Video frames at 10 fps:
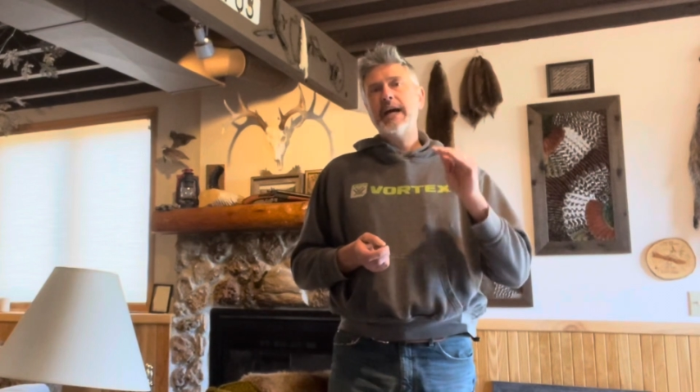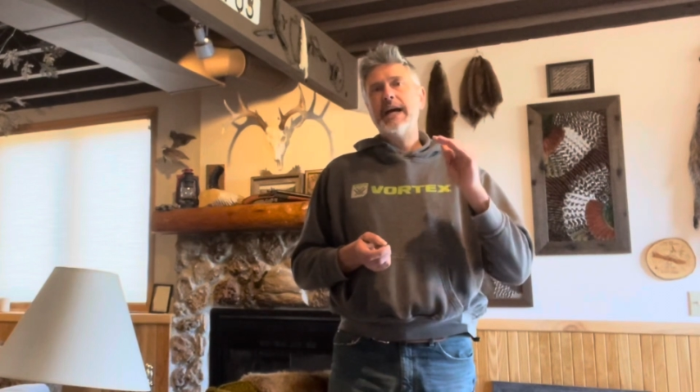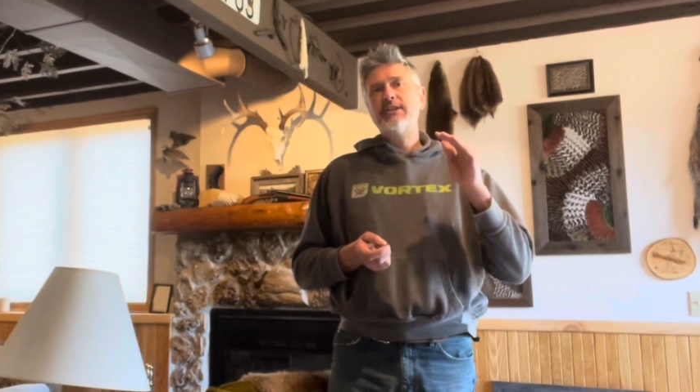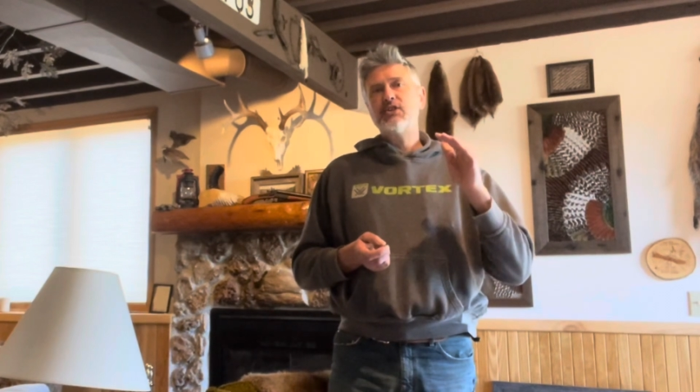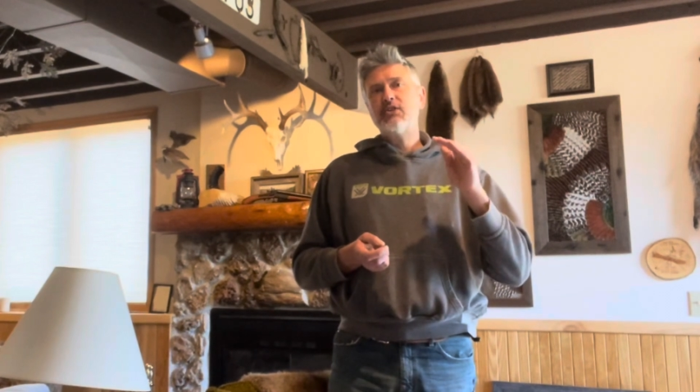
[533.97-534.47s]

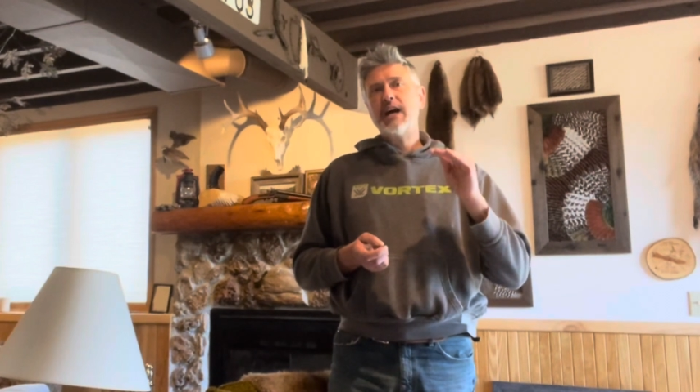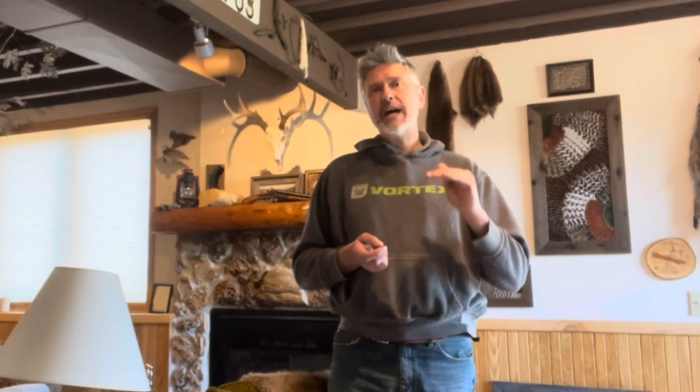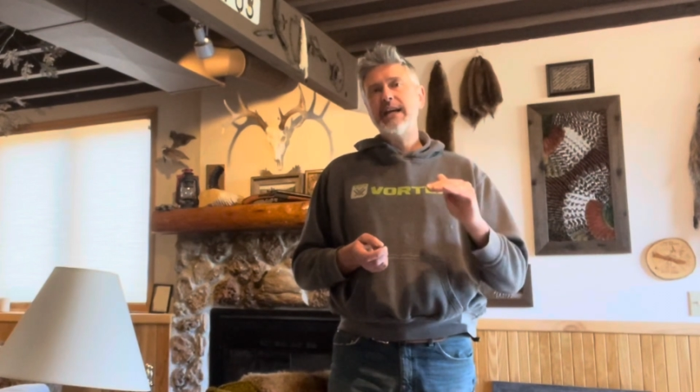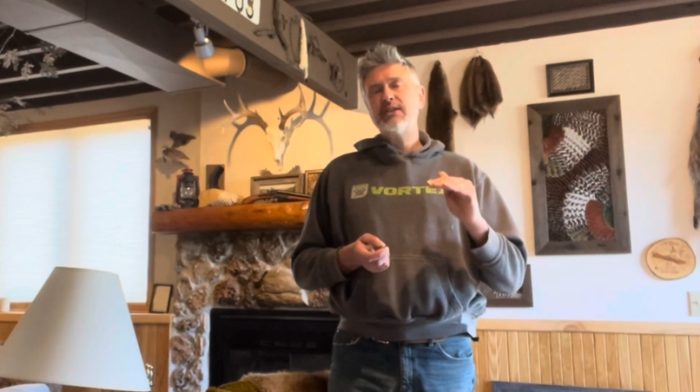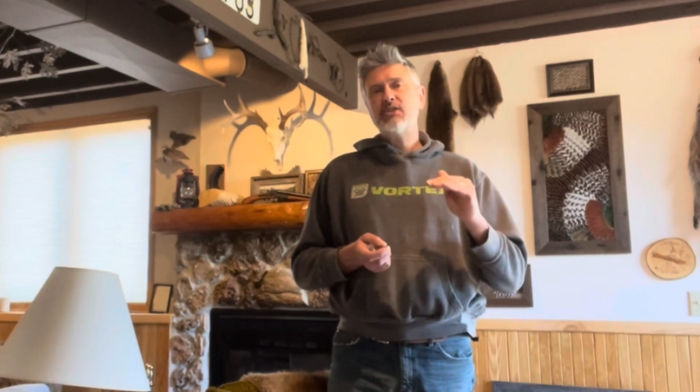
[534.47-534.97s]
and
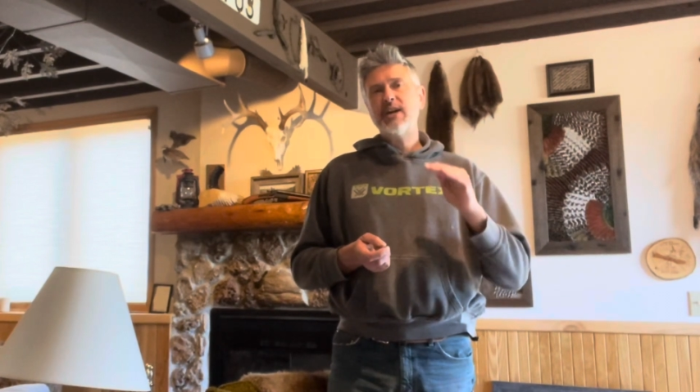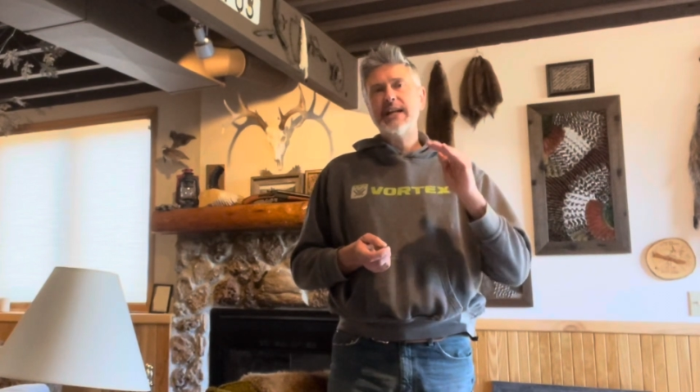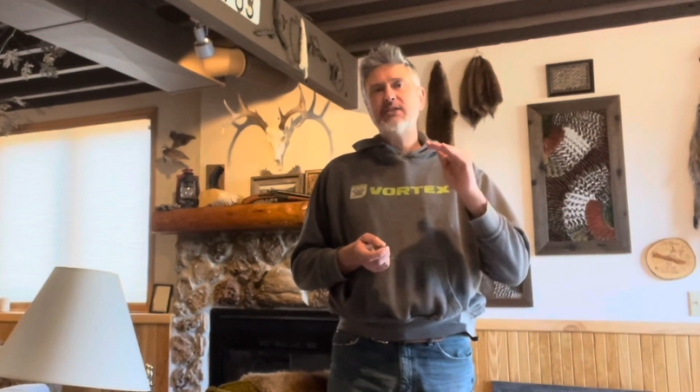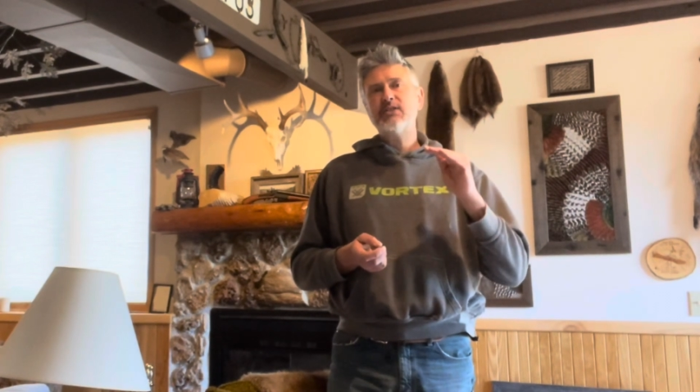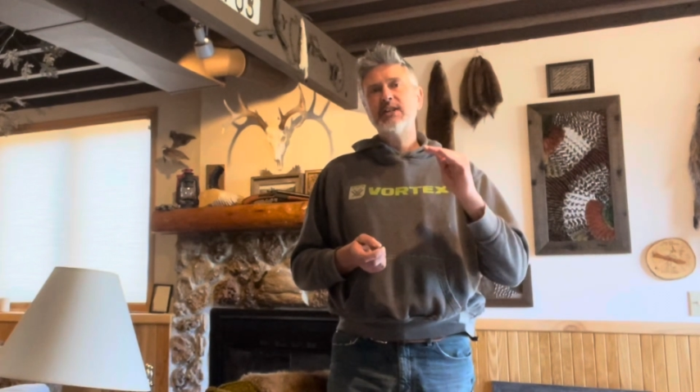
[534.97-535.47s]
try and
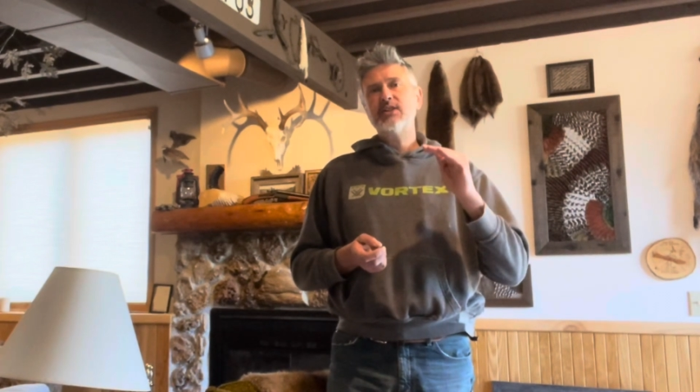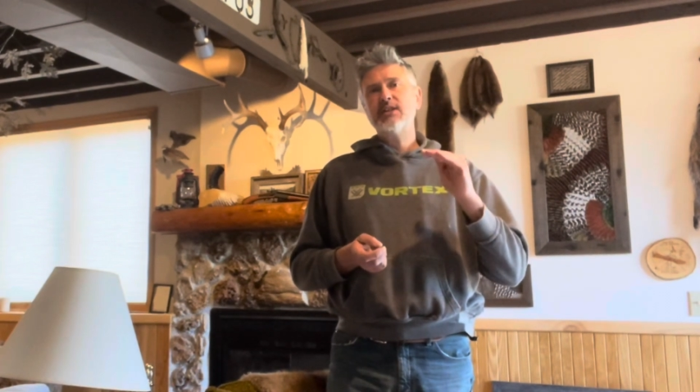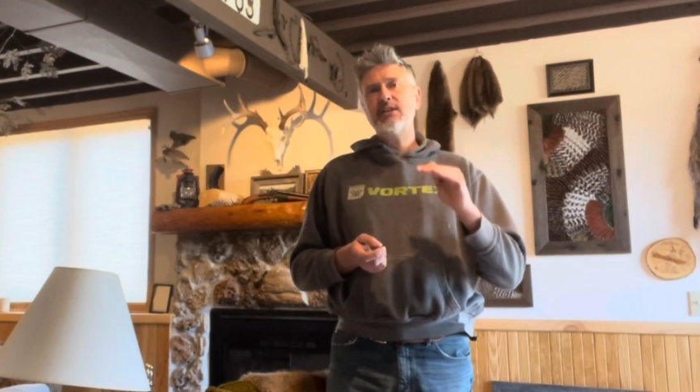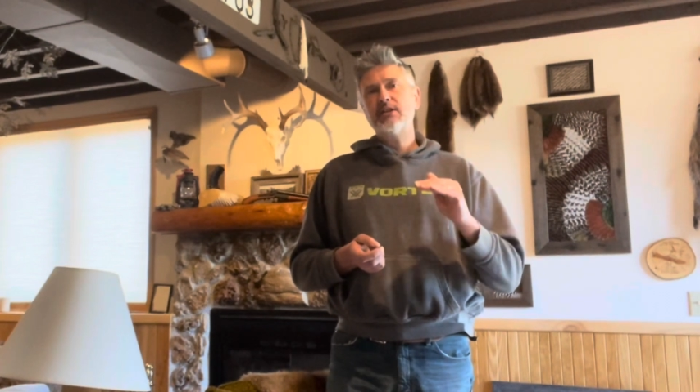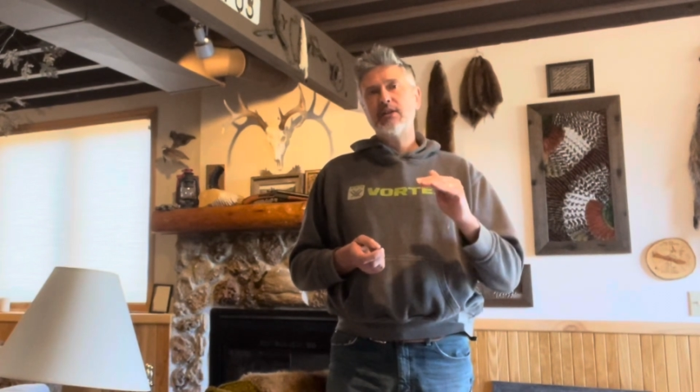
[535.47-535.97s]

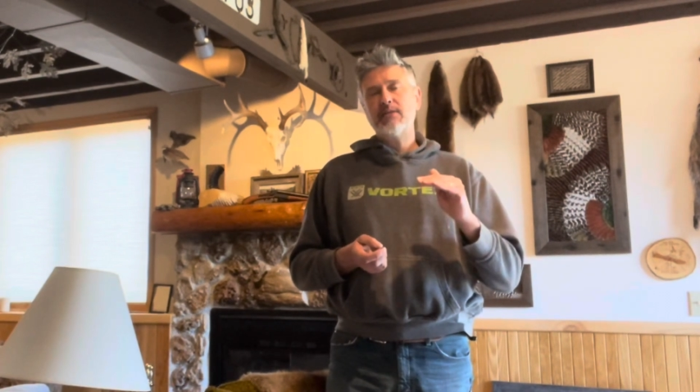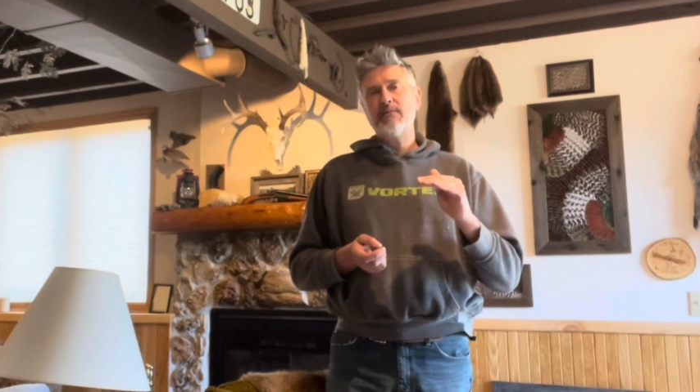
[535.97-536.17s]
transition